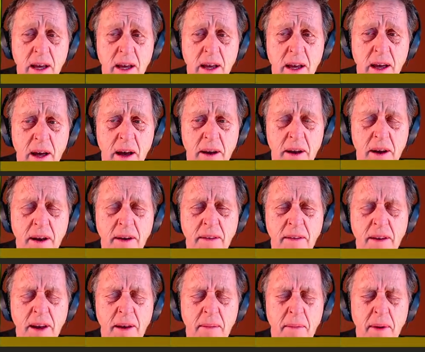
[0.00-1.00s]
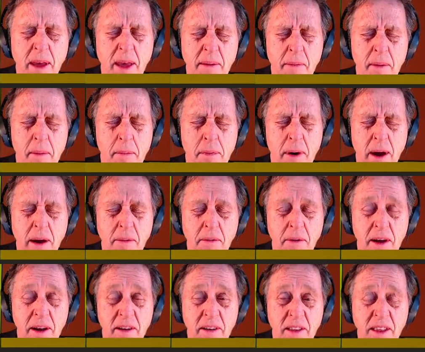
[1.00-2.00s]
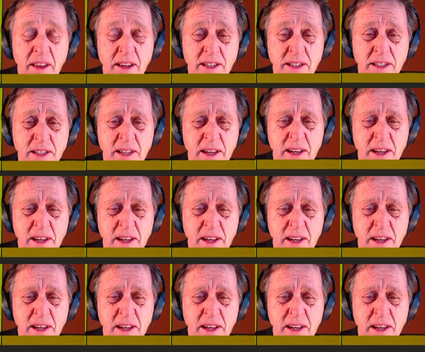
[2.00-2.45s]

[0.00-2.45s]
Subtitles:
hold on, let me get my brain around this.